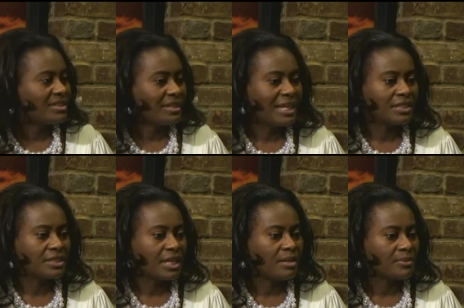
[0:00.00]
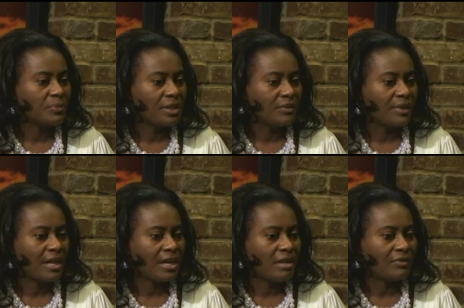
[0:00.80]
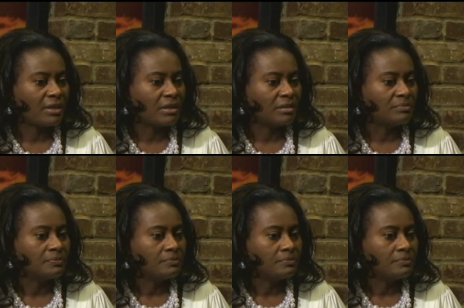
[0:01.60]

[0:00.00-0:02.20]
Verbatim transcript: a lot of times we don't have um,